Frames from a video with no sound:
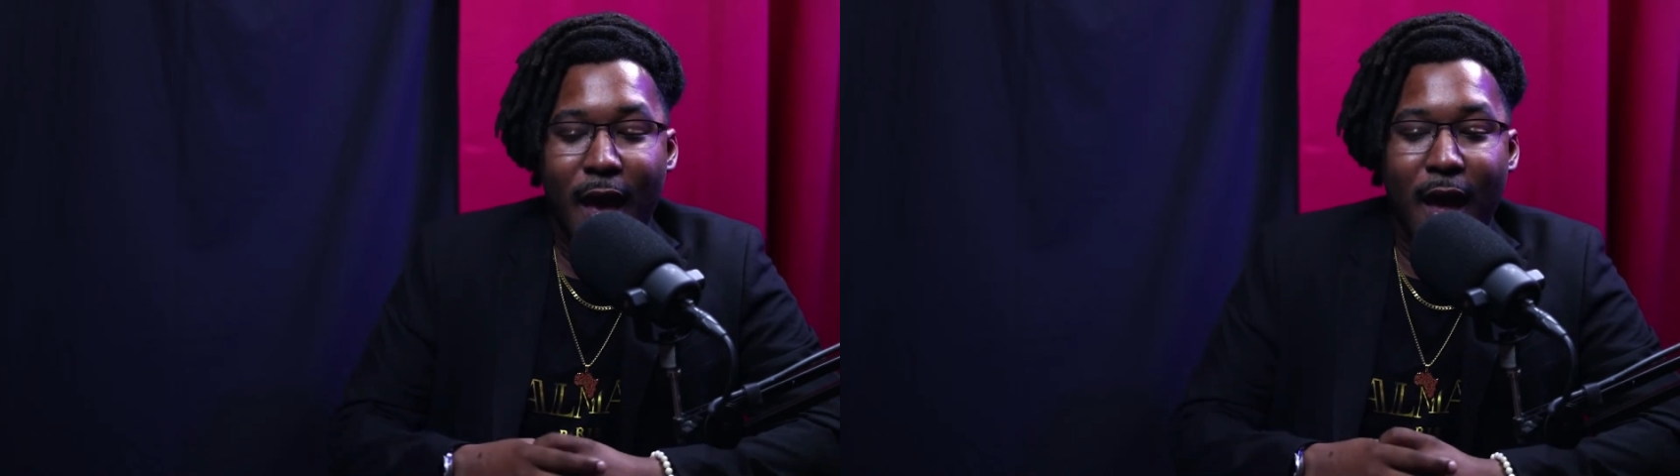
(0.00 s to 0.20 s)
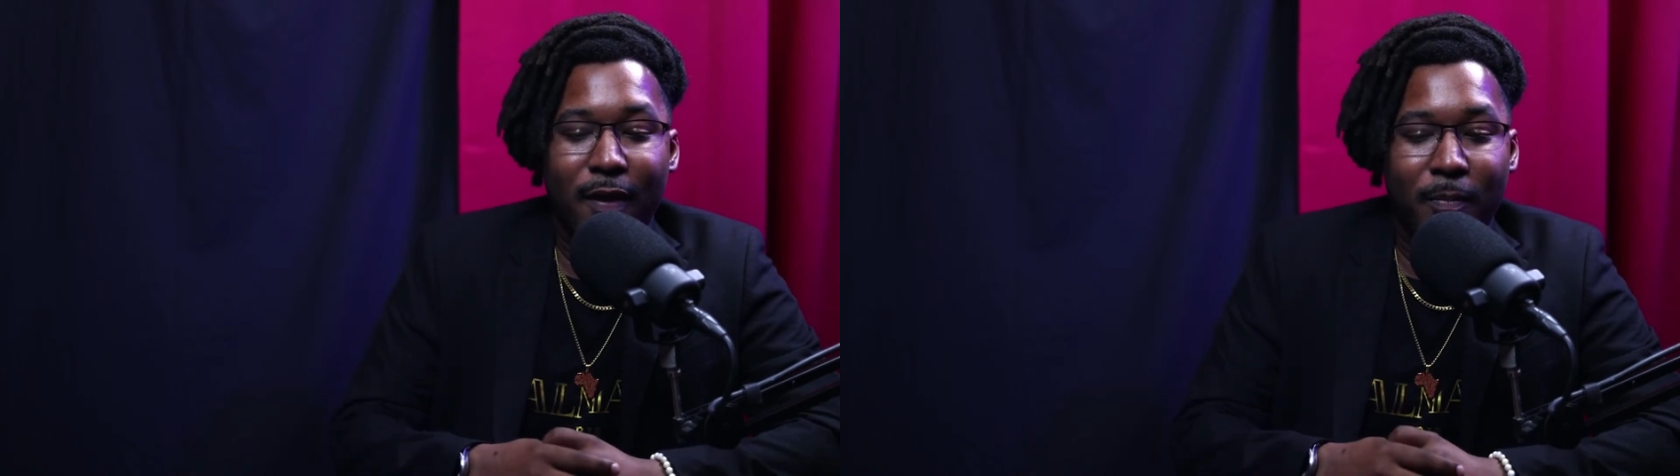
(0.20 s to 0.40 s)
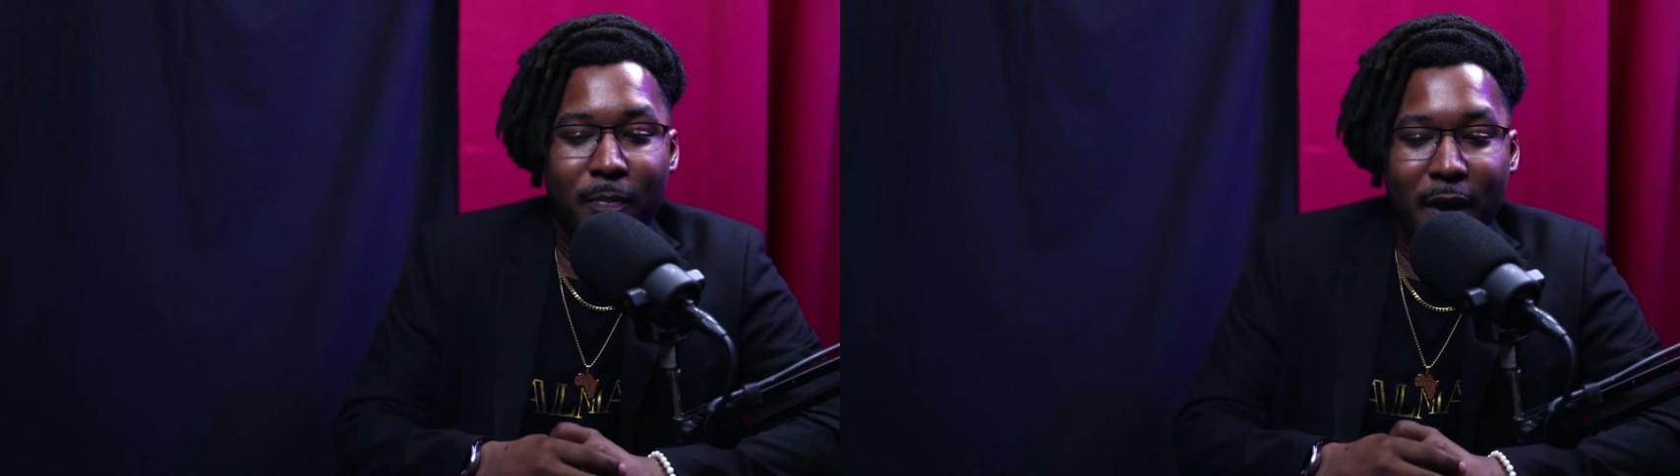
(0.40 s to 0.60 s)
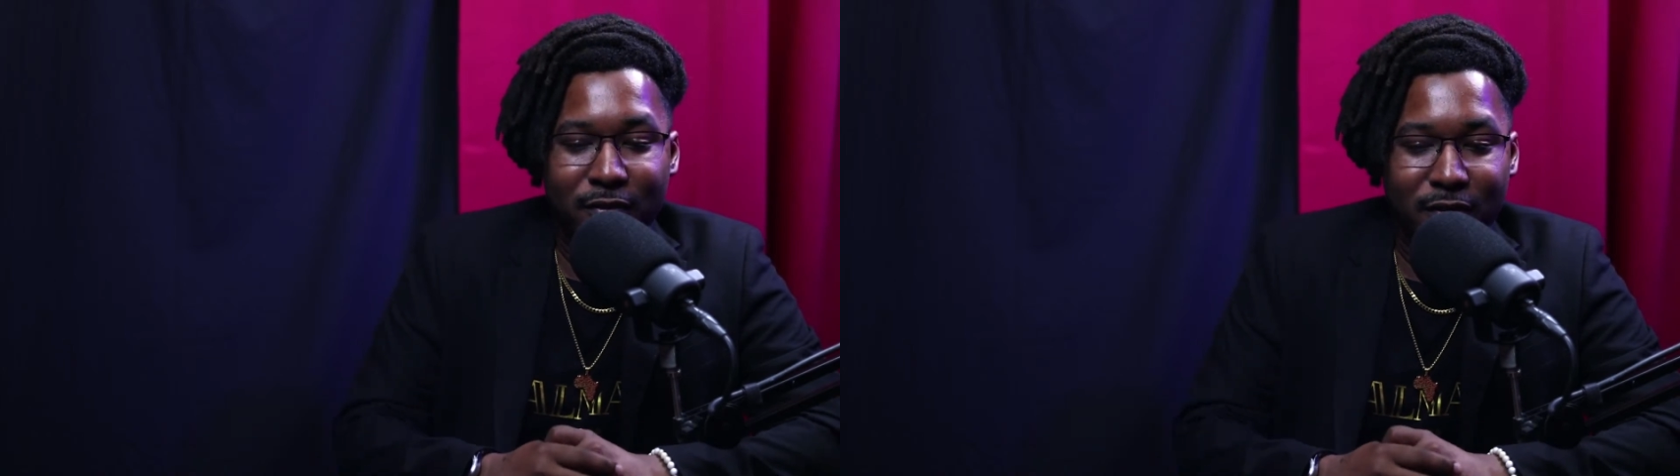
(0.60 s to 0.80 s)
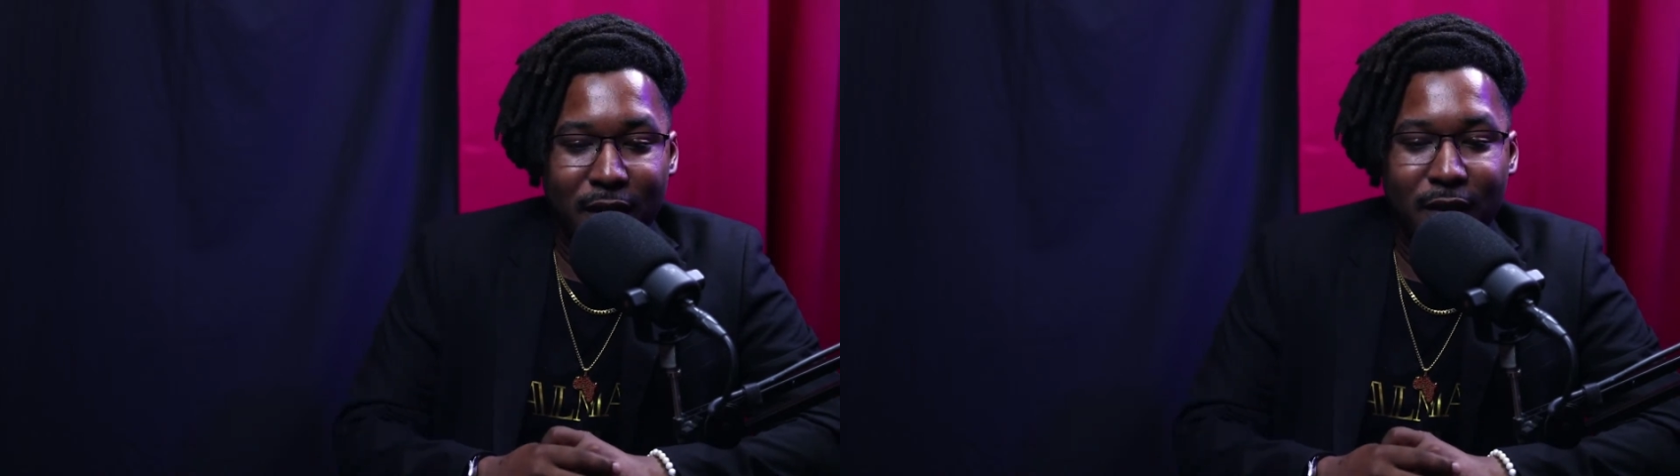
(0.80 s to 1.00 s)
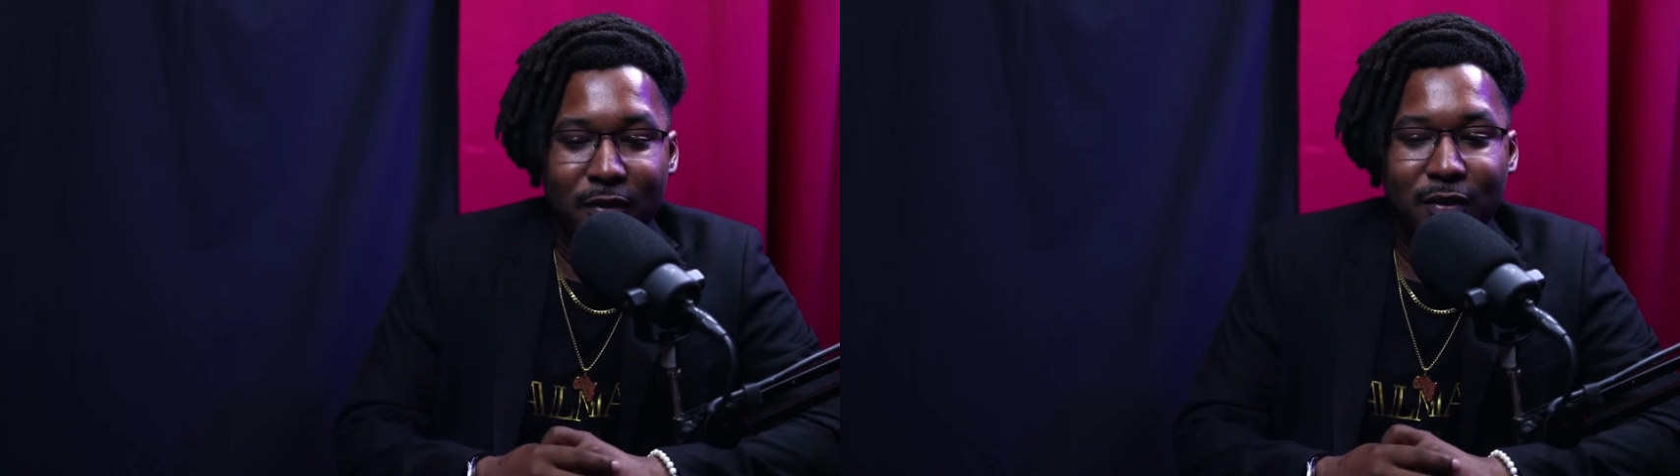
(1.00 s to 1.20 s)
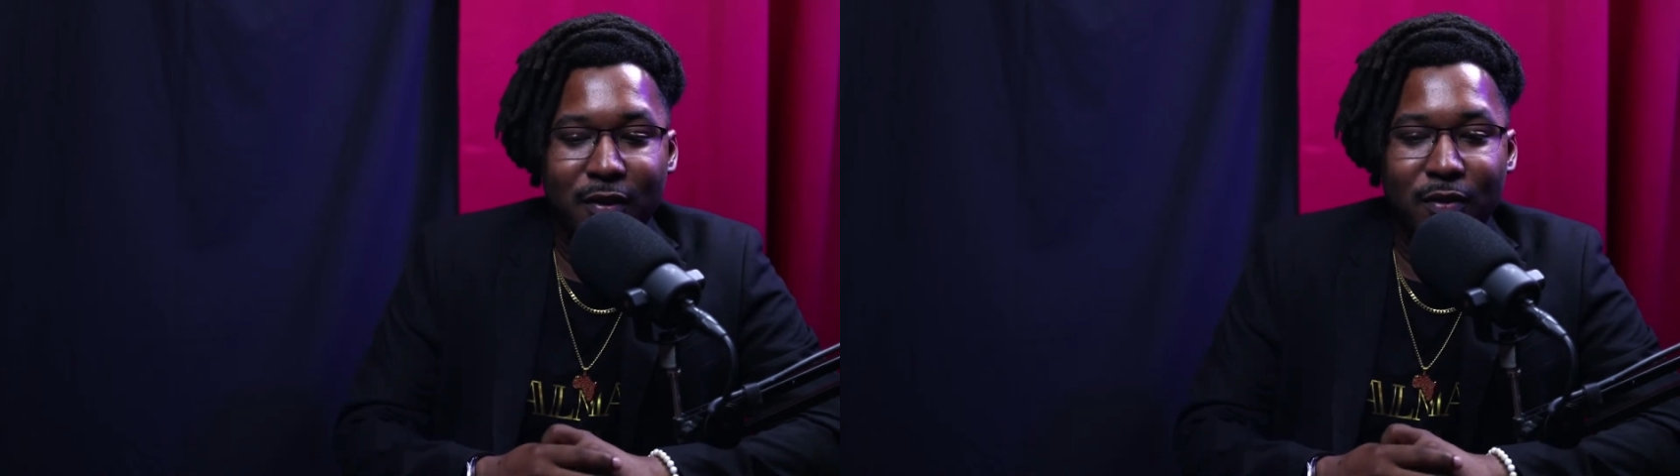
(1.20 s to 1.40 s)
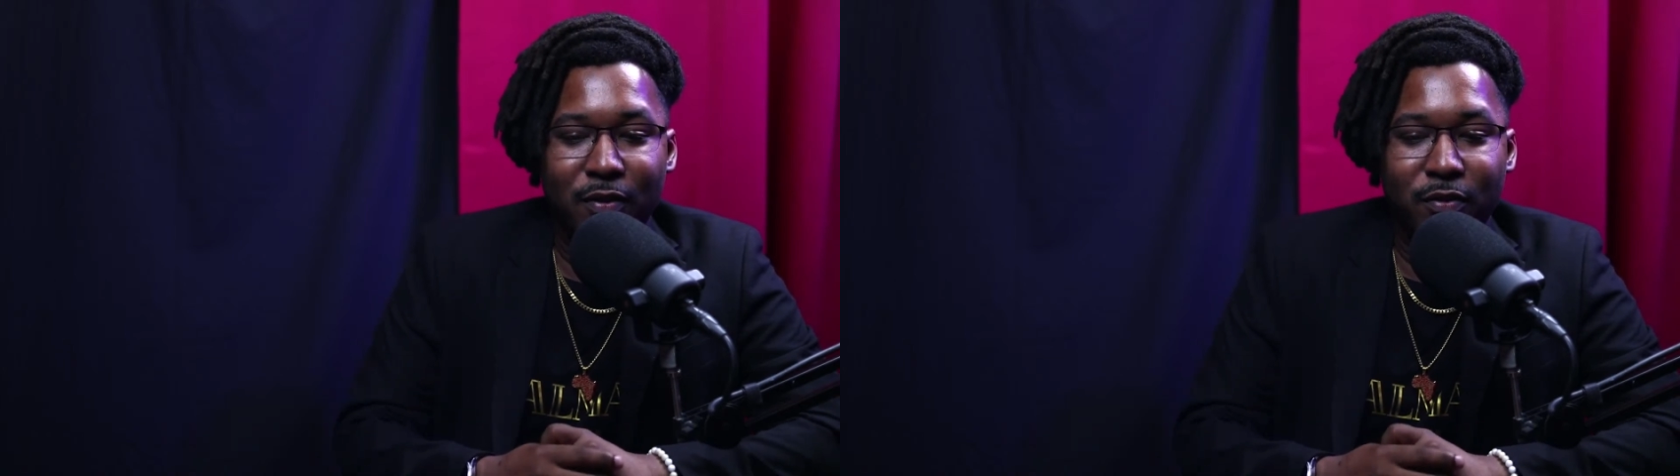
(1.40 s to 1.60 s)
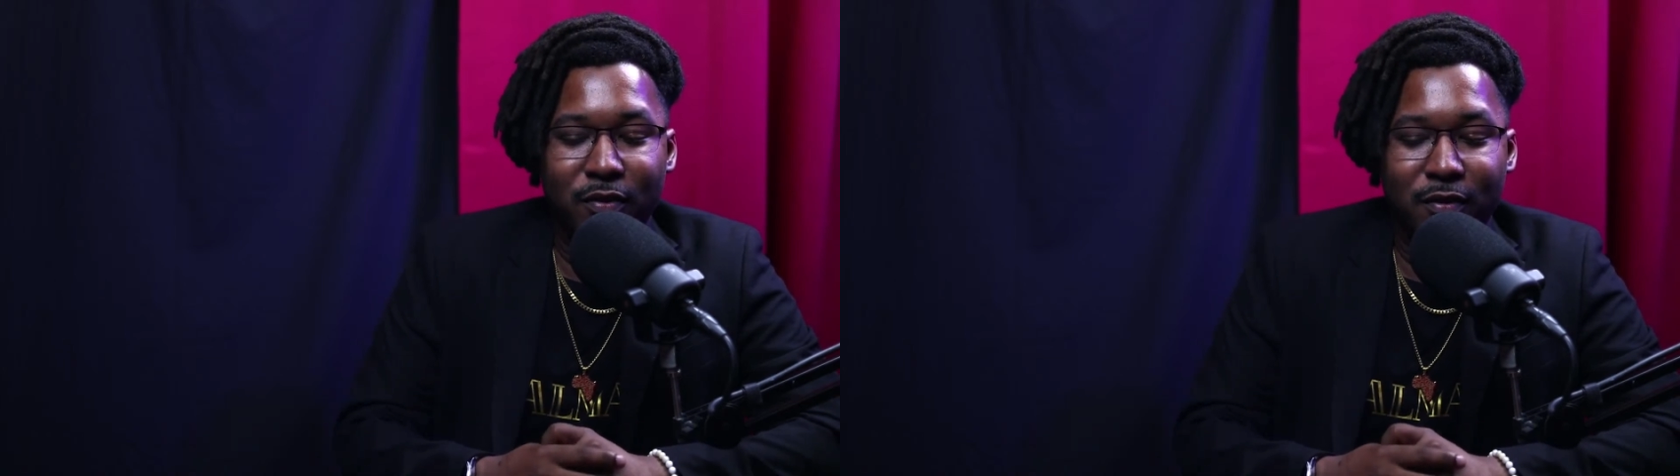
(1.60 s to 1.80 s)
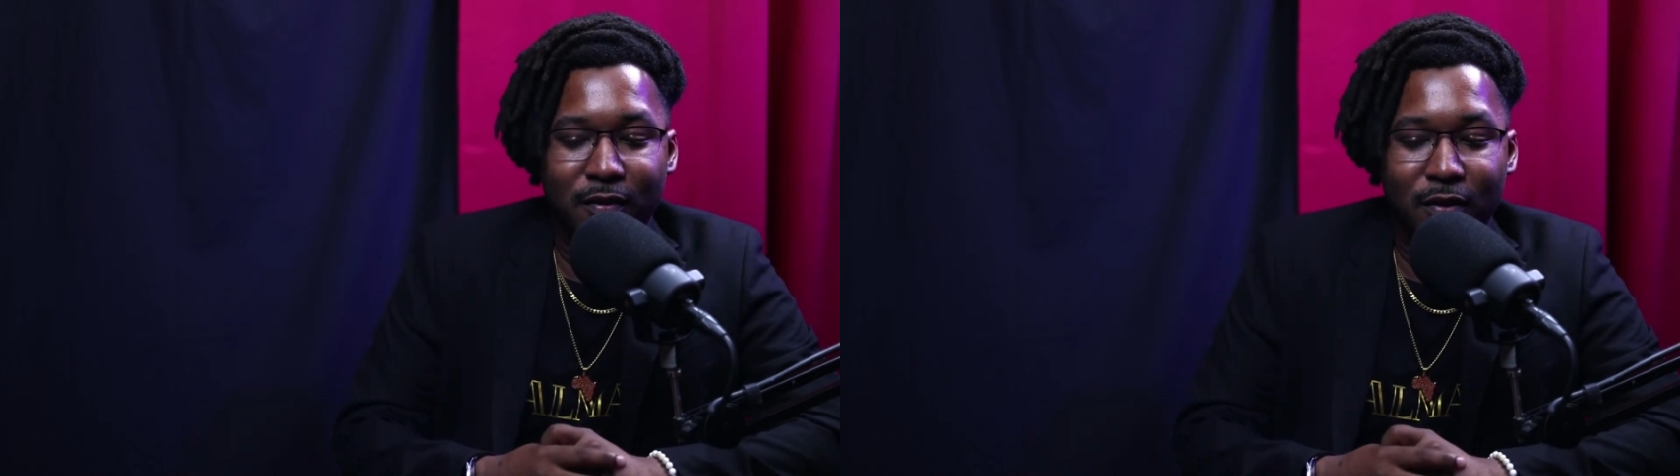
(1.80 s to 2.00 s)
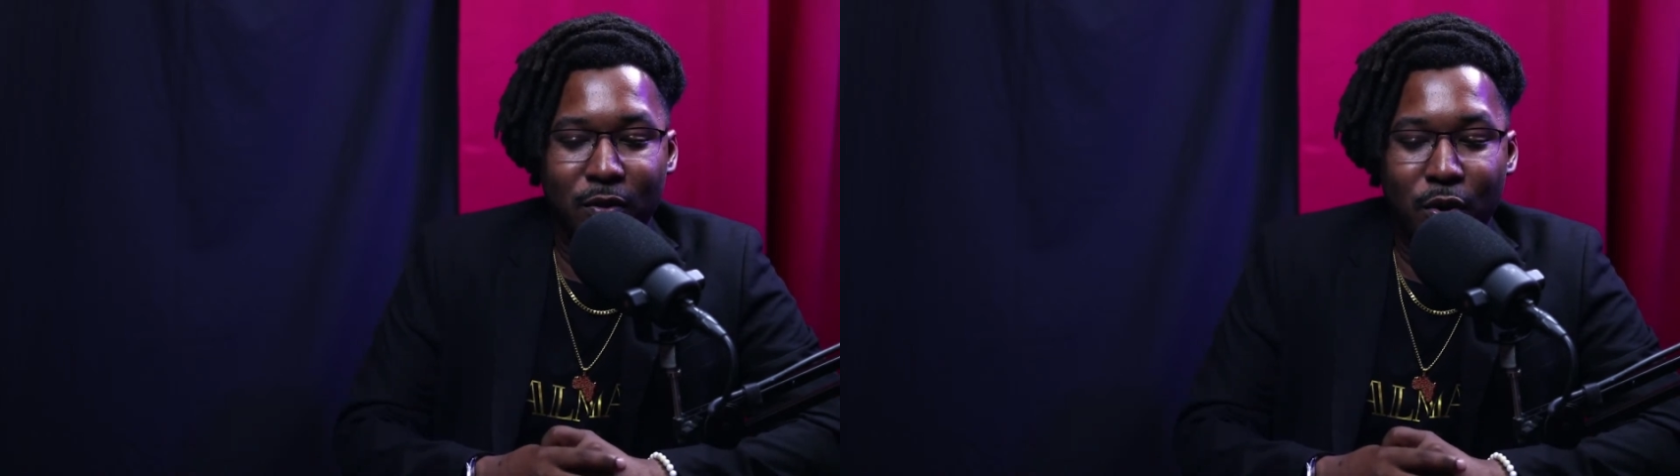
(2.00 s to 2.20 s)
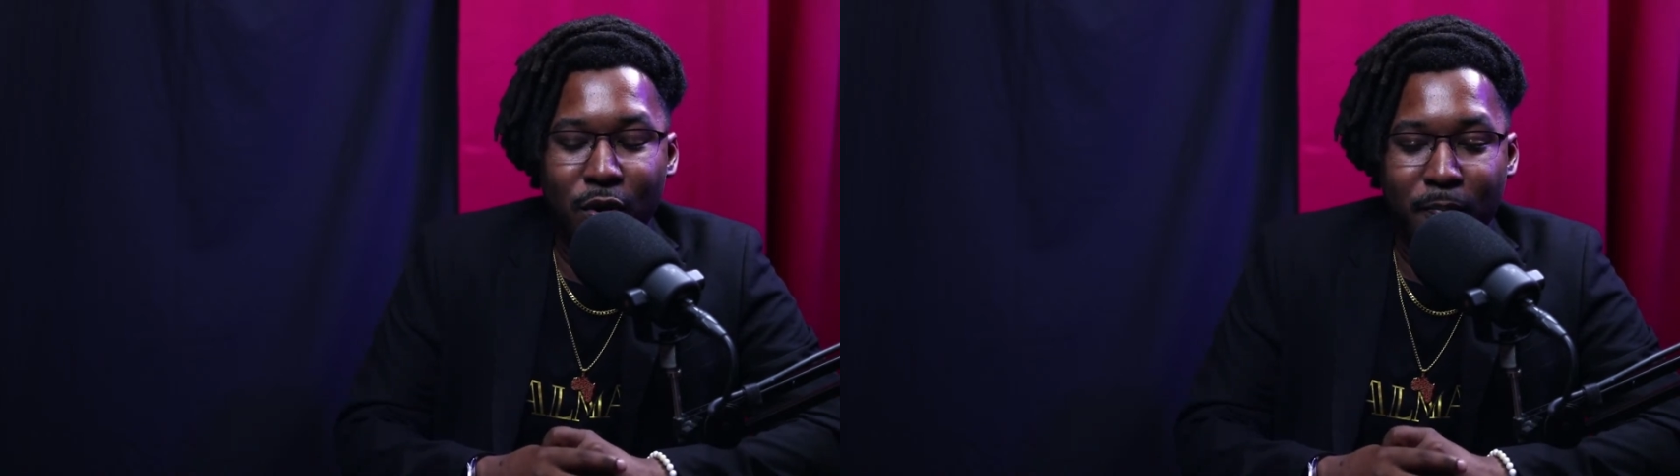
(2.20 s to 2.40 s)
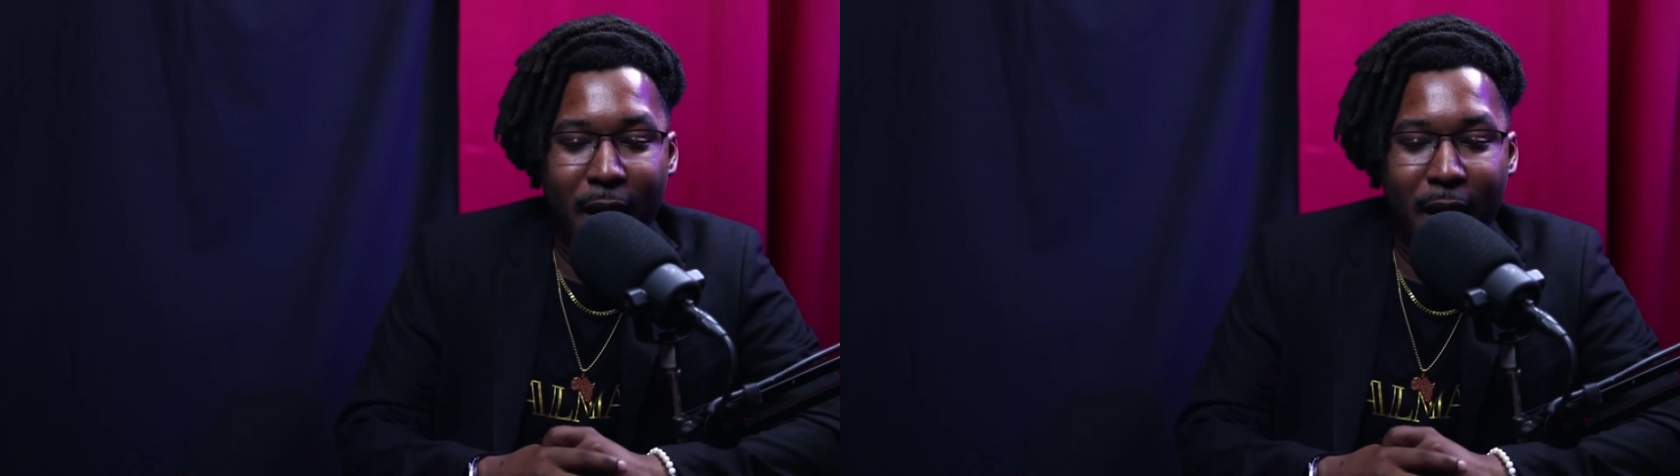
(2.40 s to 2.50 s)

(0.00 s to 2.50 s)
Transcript: And the best thing is look